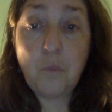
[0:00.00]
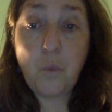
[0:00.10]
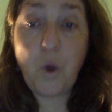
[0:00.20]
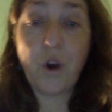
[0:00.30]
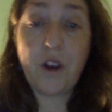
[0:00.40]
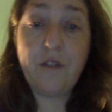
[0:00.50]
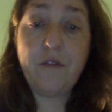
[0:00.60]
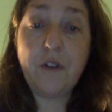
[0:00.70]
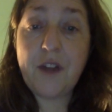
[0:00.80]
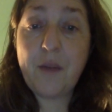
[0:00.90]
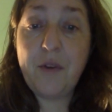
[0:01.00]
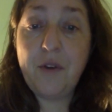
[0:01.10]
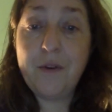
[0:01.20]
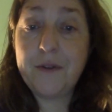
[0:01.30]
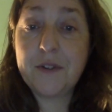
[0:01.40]
While working full-time at
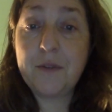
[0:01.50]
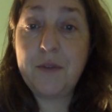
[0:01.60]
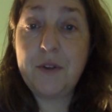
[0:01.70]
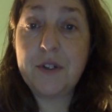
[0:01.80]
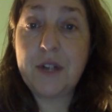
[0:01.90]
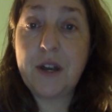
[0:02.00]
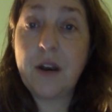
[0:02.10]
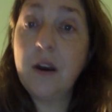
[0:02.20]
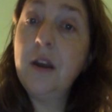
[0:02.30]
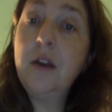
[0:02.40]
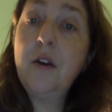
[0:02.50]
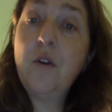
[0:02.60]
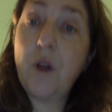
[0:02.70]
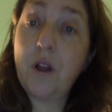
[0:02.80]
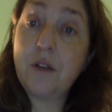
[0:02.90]
UMF's Computer Center,
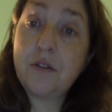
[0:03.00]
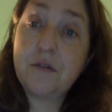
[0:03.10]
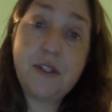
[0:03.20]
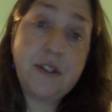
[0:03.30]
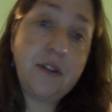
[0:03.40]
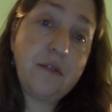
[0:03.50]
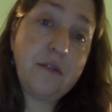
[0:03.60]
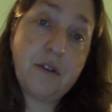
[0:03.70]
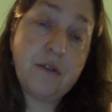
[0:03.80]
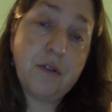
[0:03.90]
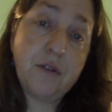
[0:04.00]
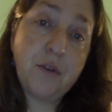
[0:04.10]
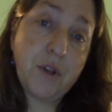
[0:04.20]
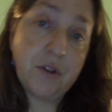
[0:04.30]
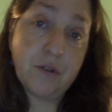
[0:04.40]
while also raising a 3-year-old and a
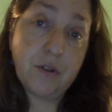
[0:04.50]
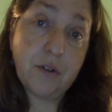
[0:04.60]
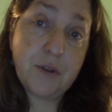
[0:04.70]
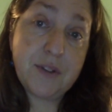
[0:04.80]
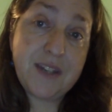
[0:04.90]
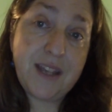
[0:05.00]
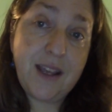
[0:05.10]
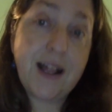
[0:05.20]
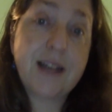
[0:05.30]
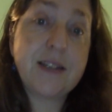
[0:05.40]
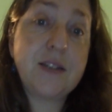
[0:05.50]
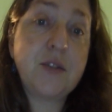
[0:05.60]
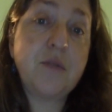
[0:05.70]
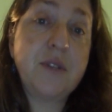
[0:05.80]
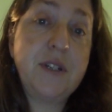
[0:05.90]
1-year-old, I was taking classes
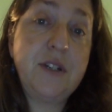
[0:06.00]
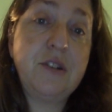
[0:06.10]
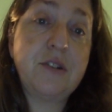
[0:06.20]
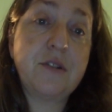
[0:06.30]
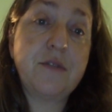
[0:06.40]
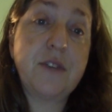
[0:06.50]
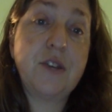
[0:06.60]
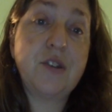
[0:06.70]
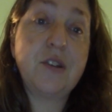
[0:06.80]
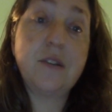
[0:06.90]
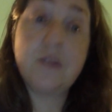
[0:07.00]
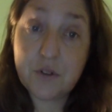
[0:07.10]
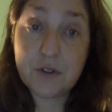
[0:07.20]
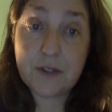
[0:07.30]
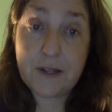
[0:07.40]
toward my teaching certification in
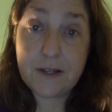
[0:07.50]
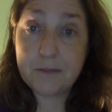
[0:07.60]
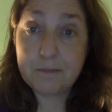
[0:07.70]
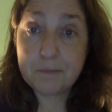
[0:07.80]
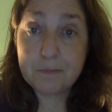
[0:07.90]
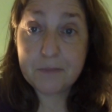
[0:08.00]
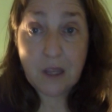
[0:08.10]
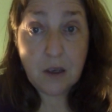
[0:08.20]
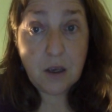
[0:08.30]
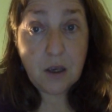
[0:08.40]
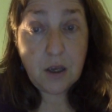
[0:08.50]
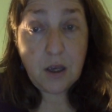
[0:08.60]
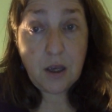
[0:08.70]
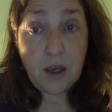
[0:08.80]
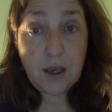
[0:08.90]
social studies.
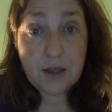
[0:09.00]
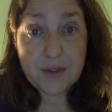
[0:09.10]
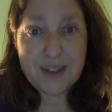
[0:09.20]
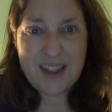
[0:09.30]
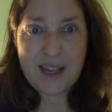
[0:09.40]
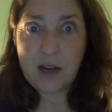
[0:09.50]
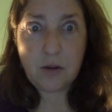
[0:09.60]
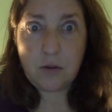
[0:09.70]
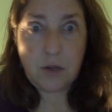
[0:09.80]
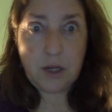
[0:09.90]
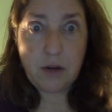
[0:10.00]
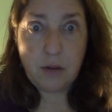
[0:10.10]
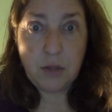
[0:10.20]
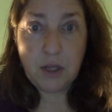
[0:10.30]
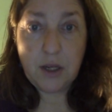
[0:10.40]
As I was loudly
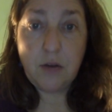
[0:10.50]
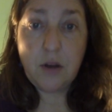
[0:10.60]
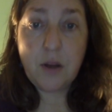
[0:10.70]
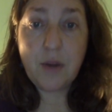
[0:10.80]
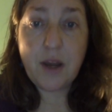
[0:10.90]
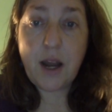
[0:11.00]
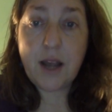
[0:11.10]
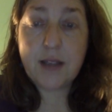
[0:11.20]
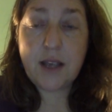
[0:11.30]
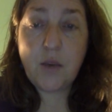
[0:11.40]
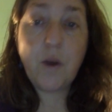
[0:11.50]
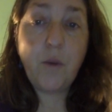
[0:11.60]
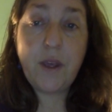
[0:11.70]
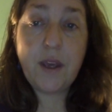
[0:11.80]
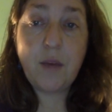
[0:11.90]
grumbling about an essay one
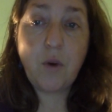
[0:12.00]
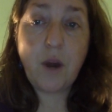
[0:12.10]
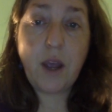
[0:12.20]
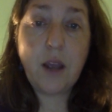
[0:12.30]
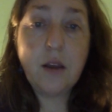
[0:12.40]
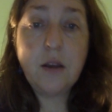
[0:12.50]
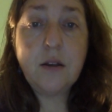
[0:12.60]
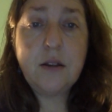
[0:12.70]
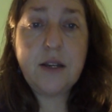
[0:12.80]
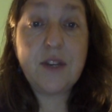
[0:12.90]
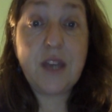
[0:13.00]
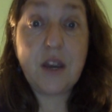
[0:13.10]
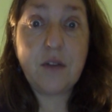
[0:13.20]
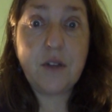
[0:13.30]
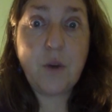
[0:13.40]
weekend morning, David
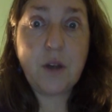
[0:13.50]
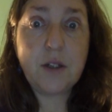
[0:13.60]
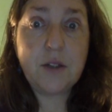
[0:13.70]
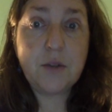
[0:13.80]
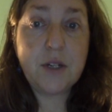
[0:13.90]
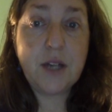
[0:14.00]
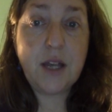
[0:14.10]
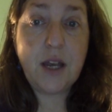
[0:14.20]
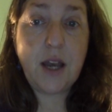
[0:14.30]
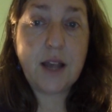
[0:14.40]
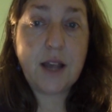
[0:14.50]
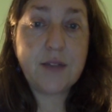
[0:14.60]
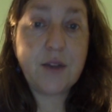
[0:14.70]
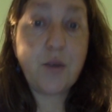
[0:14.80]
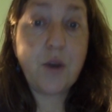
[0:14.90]
carefully walked into our den and asked
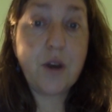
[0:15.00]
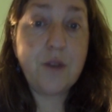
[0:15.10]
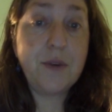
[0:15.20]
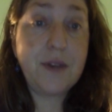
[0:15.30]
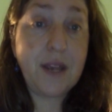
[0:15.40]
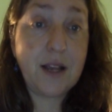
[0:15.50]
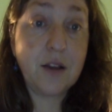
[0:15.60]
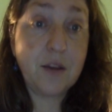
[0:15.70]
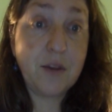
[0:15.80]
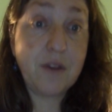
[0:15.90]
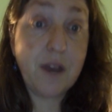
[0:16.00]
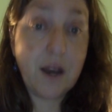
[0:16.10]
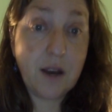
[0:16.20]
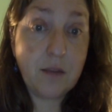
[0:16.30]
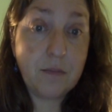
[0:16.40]
if I wanted him to take a look at my
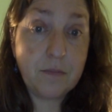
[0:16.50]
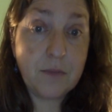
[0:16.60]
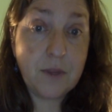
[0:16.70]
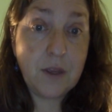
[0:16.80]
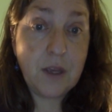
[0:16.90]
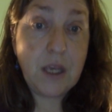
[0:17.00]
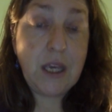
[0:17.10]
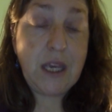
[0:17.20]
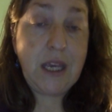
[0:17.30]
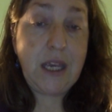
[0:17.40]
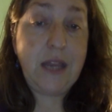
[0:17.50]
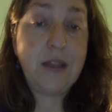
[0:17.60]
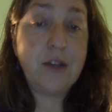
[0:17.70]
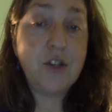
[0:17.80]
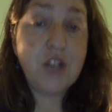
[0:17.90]
writing. In
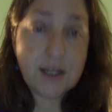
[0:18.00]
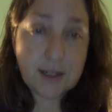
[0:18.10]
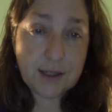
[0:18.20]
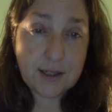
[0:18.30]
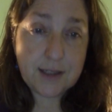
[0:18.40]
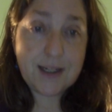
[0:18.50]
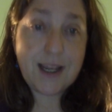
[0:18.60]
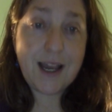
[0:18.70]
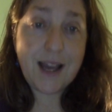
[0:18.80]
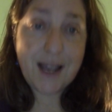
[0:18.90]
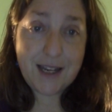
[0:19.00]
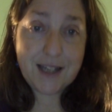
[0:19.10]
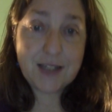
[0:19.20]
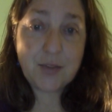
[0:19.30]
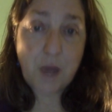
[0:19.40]
the gentlest,
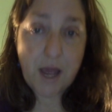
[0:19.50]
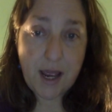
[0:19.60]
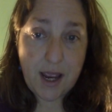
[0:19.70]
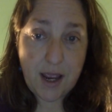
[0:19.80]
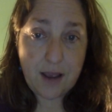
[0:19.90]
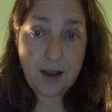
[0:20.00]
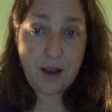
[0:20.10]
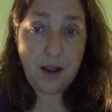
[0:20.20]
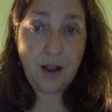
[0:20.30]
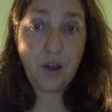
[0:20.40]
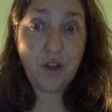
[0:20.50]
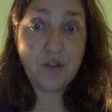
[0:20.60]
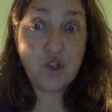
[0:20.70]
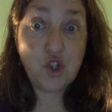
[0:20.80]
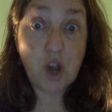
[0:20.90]
kindest way, a look of
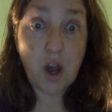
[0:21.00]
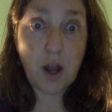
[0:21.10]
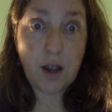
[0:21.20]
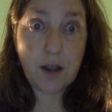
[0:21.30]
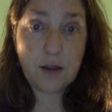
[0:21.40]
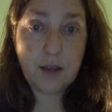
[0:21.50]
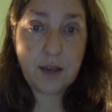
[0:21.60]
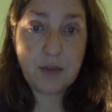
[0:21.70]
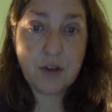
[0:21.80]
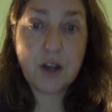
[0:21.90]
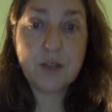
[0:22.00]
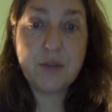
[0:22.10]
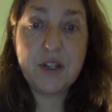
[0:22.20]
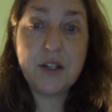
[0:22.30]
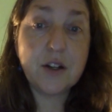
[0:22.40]
shock came across
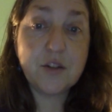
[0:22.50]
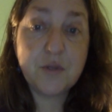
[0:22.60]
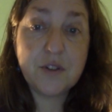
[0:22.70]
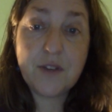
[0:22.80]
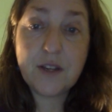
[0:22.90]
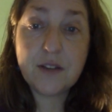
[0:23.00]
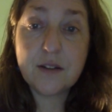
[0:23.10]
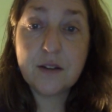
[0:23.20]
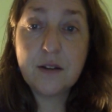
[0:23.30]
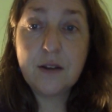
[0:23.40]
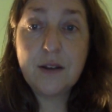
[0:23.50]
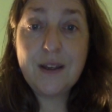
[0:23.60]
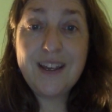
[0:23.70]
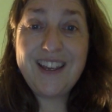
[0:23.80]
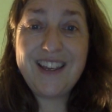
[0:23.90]
my dear husband's face.
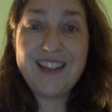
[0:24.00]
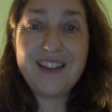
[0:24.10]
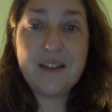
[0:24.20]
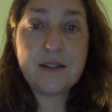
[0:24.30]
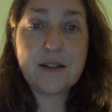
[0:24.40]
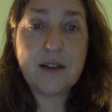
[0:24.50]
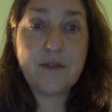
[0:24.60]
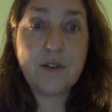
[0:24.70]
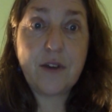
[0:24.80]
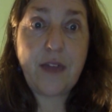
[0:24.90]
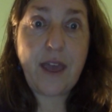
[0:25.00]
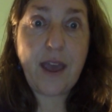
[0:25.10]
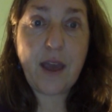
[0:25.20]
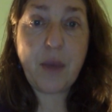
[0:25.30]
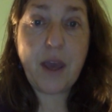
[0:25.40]
He had discovered the
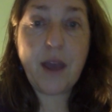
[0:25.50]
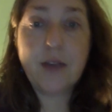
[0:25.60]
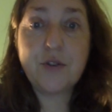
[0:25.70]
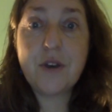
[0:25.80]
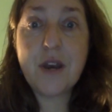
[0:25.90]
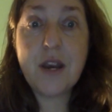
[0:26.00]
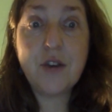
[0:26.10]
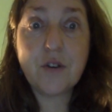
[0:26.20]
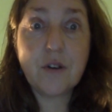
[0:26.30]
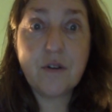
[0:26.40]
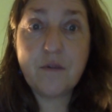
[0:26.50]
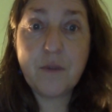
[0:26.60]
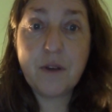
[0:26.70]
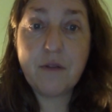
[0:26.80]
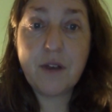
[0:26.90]
haphazard nature
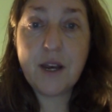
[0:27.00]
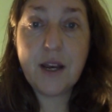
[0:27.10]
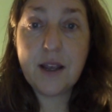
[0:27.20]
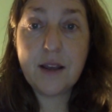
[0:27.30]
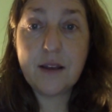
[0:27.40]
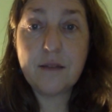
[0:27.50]
of my writing.